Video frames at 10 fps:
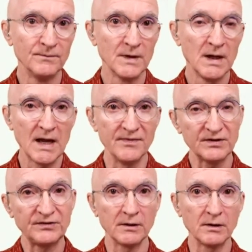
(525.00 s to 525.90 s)
And this
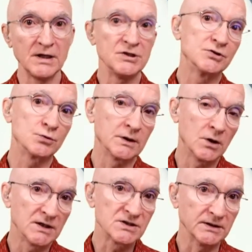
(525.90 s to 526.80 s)
segregation is quite
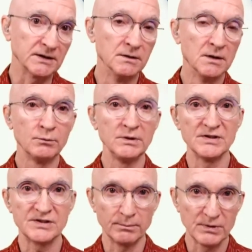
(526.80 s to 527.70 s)
costly. We need
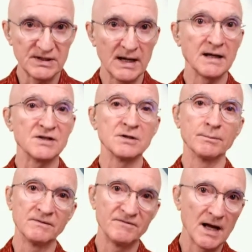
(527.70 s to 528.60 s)
separate tanks,
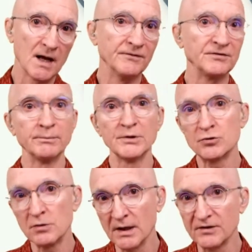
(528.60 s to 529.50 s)
separate valves, separate
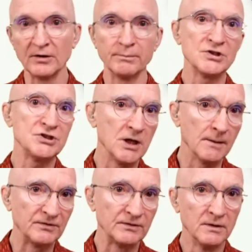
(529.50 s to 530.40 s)
trucks, separate
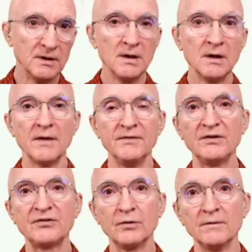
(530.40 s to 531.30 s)
ships. And
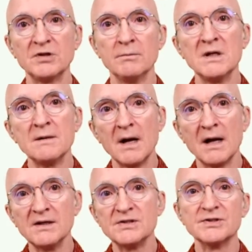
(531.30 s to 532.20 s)
these serve to
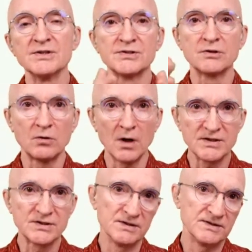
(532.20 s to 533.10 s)
minimize this
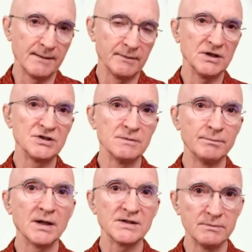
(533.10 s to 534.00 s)
cross-contamination
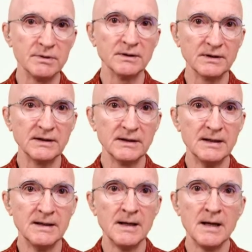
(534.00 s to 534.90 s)
possibility.
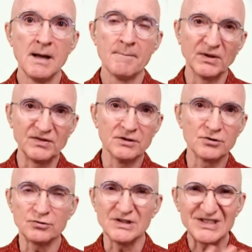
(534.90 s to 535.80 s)
But the
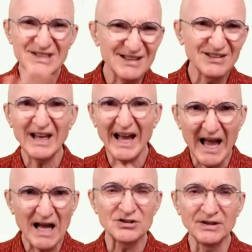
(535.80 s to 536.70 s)
industry still
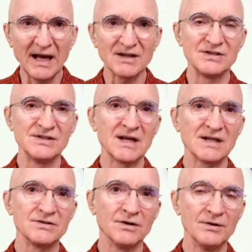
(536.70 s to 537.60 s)
actually has to
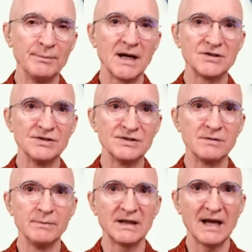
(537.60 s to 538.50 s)
test all the batches to
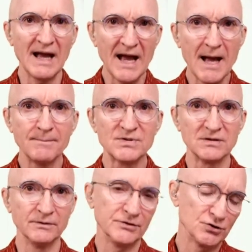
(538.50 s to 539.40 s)
make
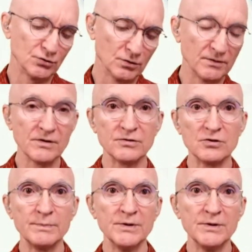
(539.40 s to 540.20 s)
absolutely sure that there's been no